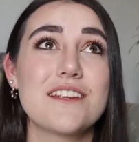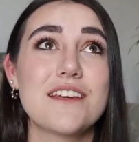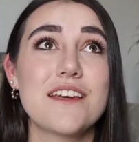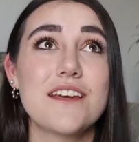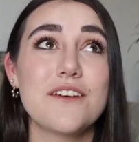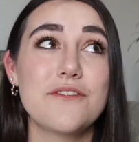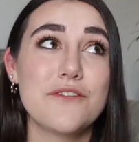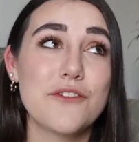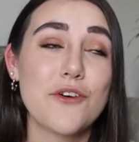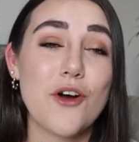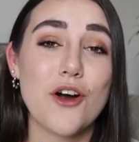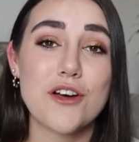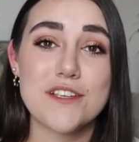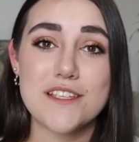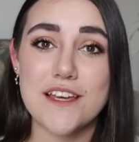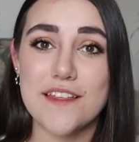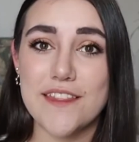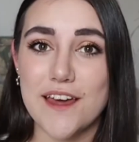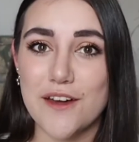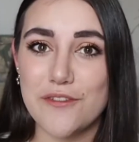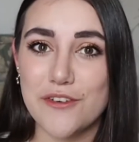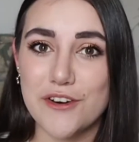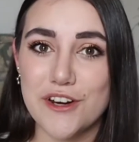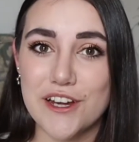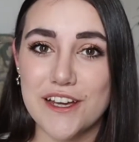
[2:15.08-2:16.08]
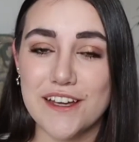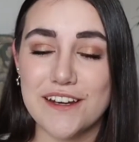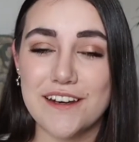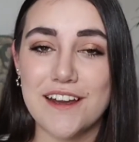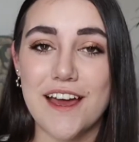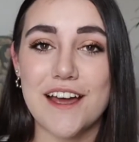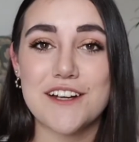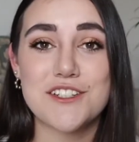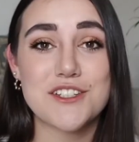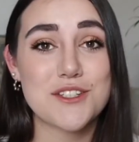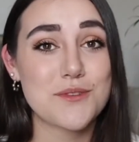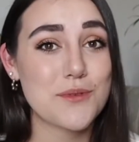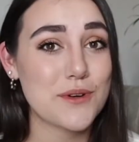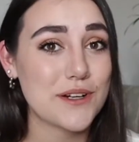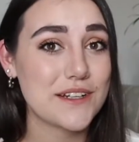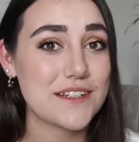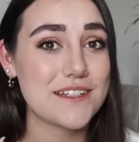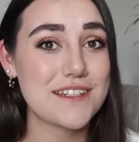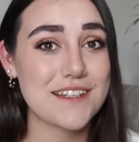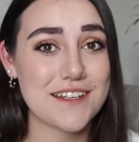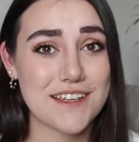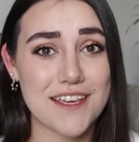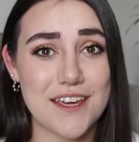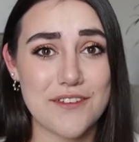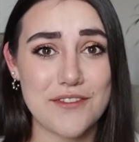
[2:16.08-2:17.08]
if you are South African, I just
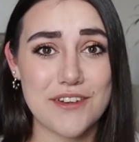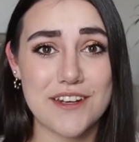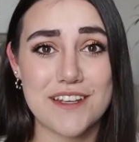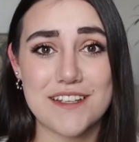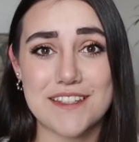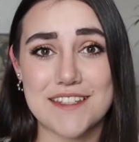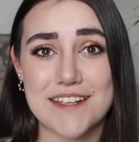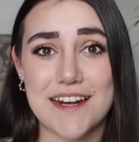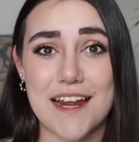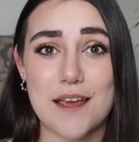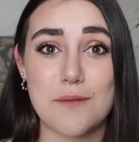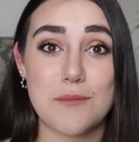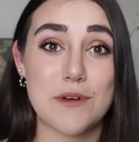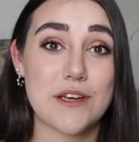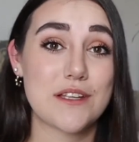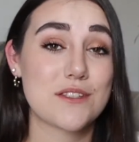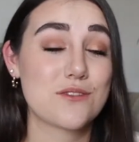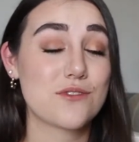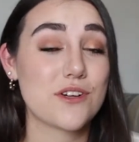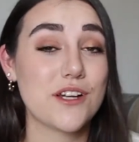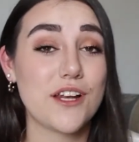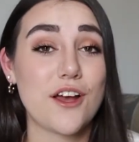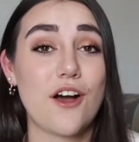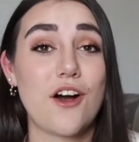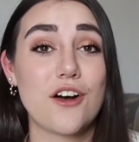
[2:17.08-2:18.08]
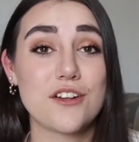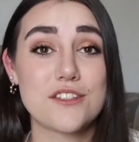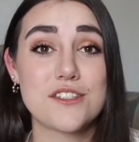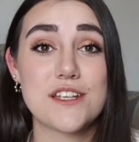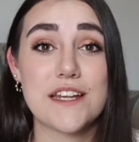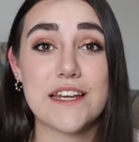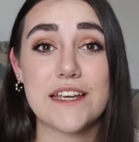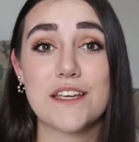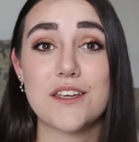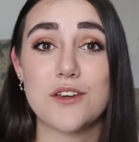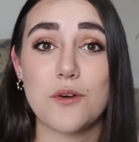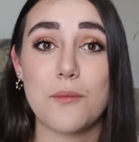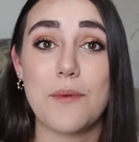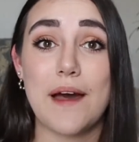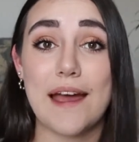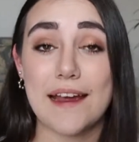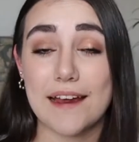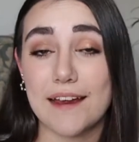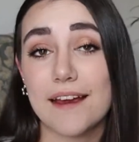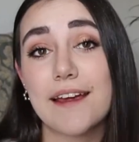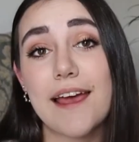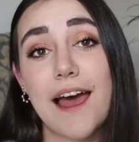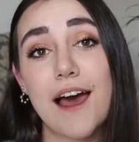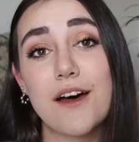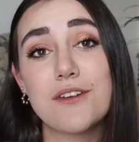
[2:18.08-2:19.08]
wanted to give a disclaimer. It's really hard to link your
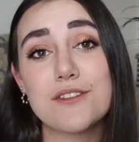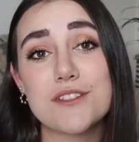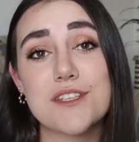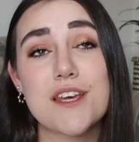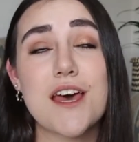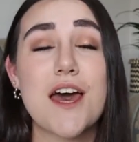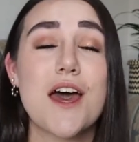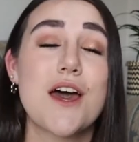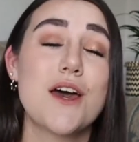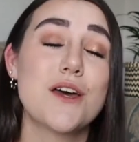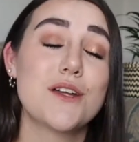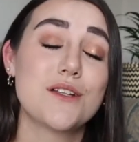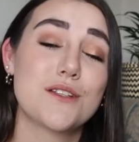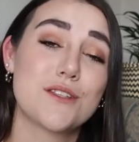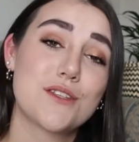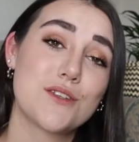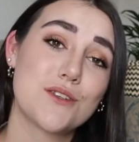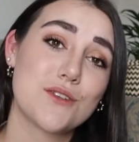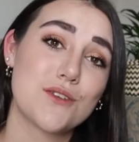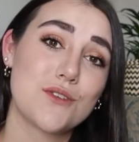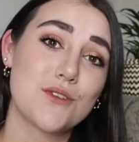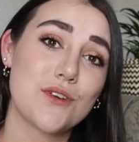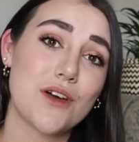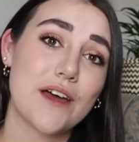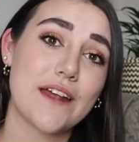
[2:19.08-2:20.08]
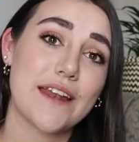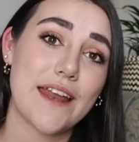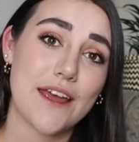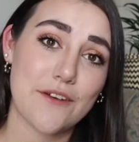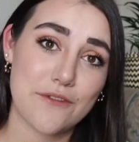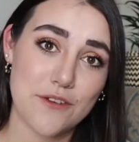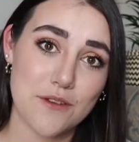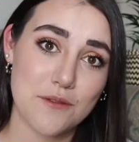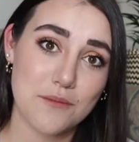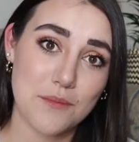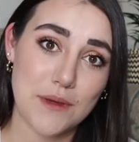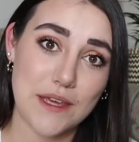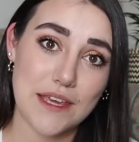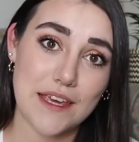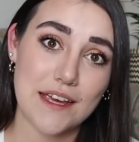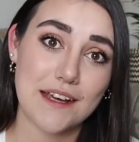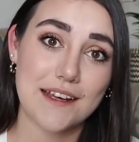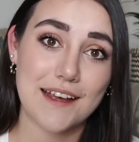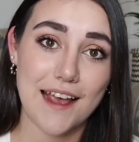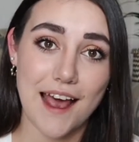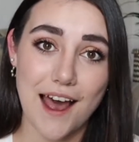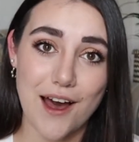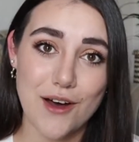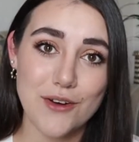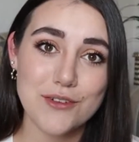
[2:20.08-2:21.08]
bank account to an FNB
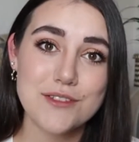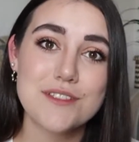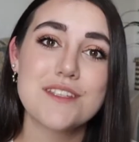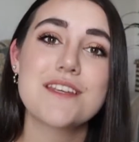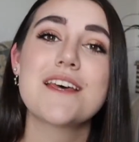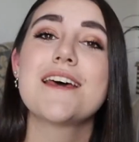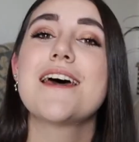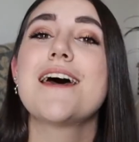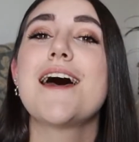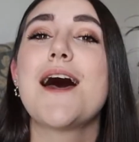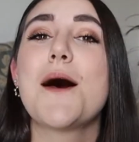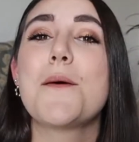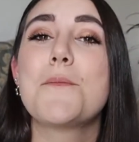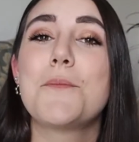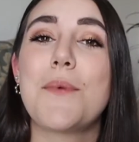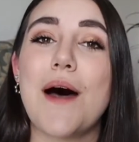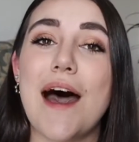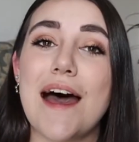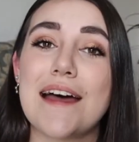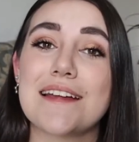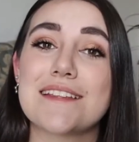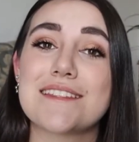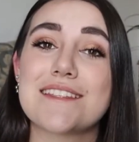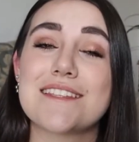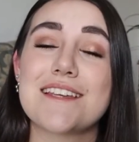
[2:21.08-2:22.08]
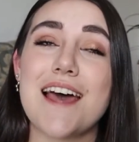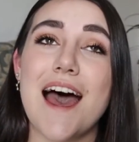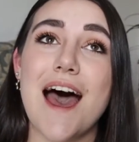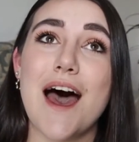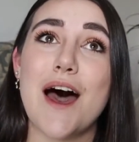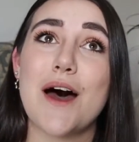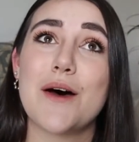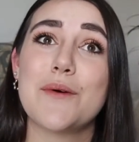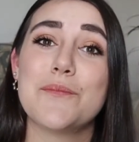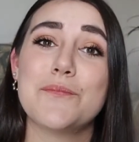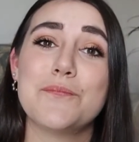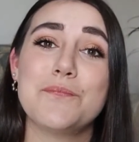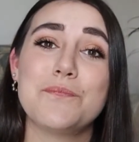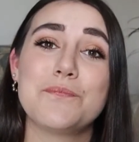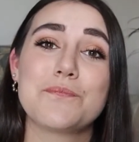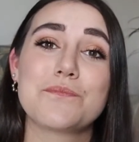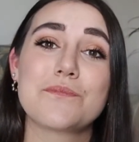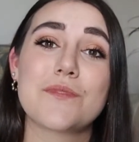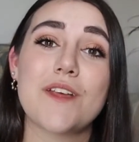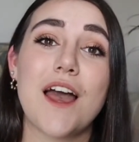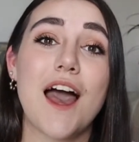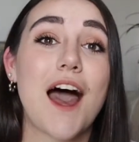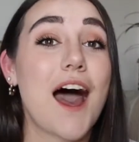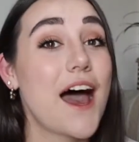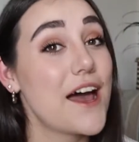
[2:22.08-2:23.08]
account, but
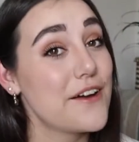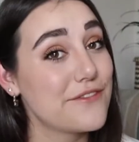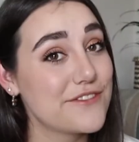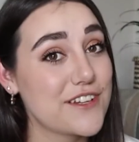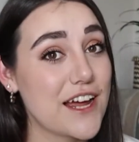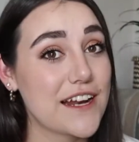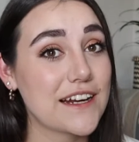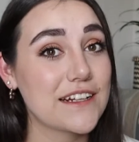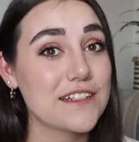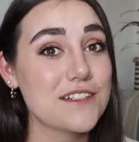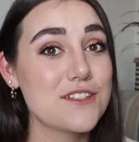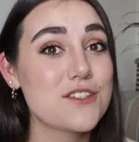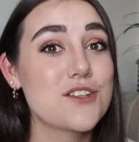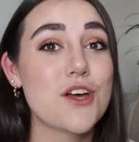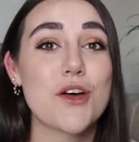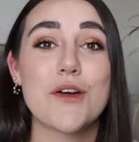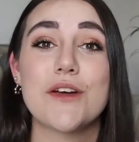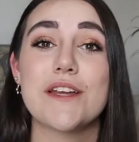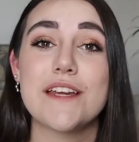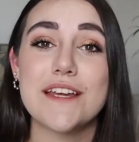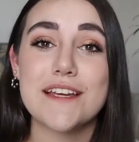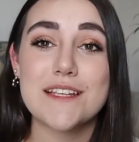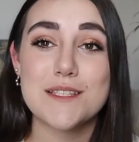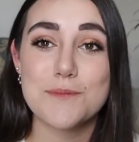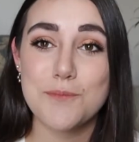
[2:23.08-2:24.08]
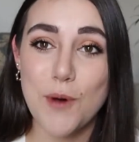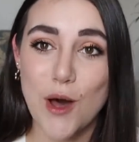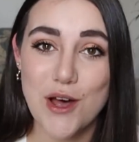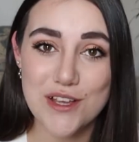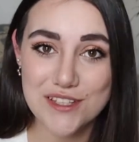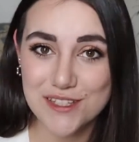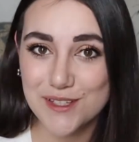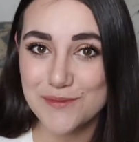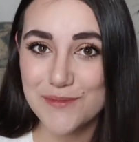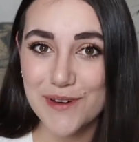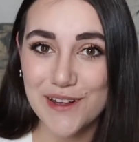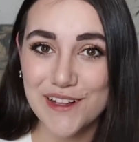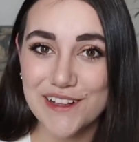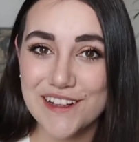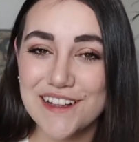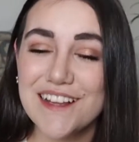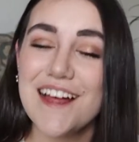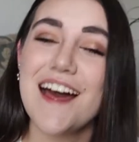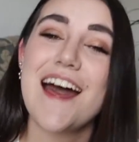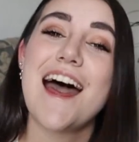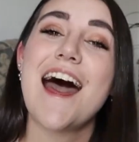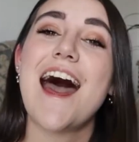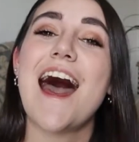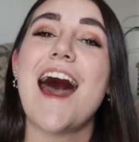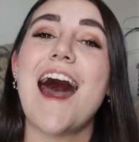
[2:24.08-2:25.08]
I've done it, so it is
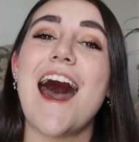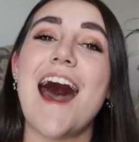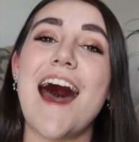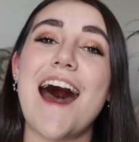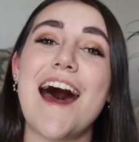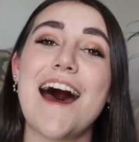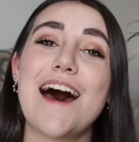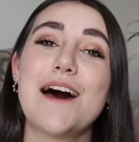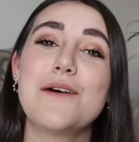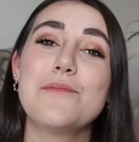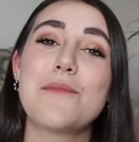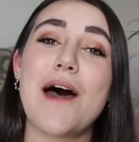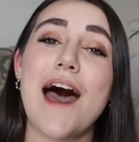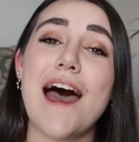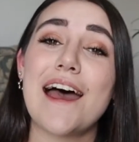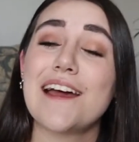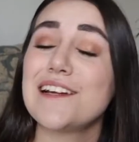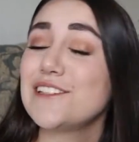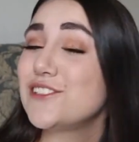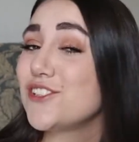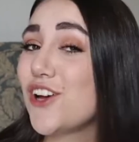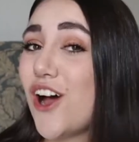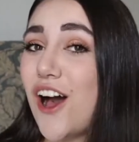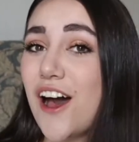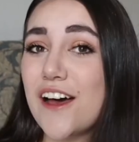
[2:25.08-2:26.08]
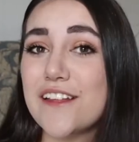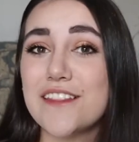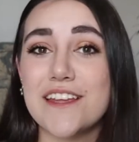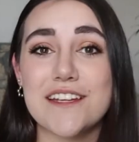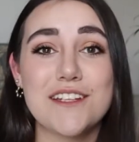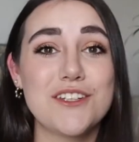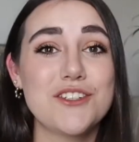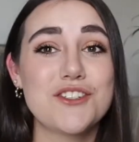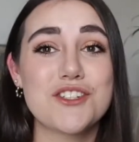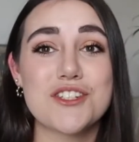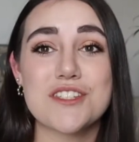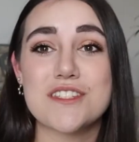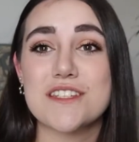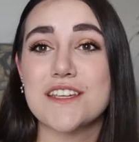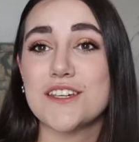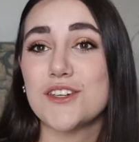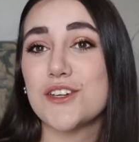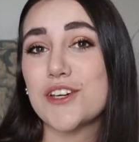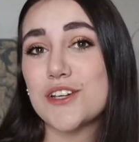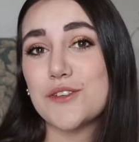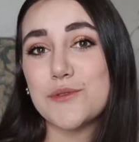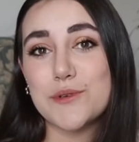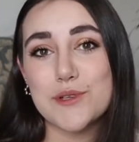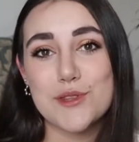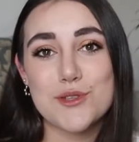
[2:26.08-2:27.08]
possible. And yeah, then you
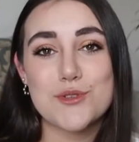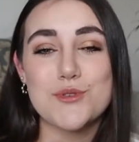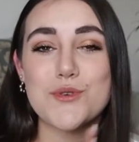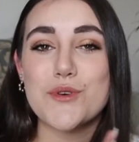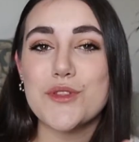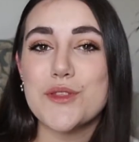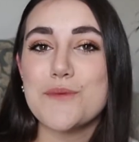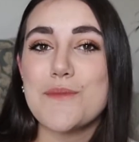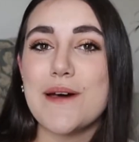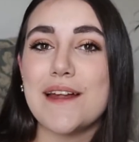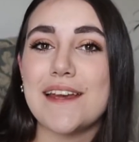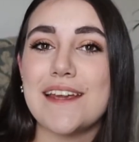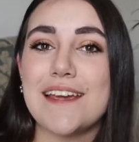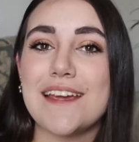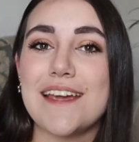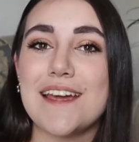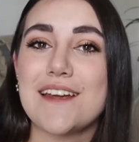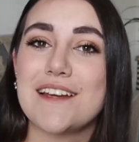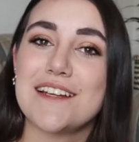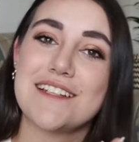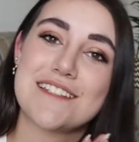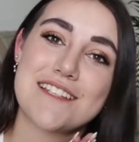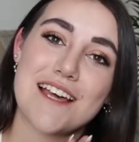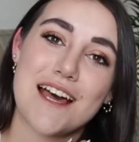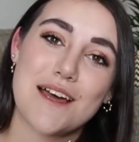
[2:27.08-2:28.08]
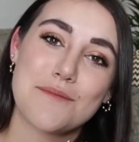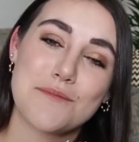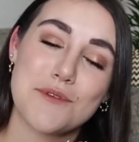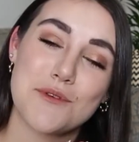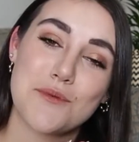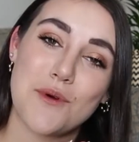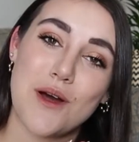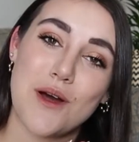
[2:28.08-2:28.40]
can withdraw the money anytime you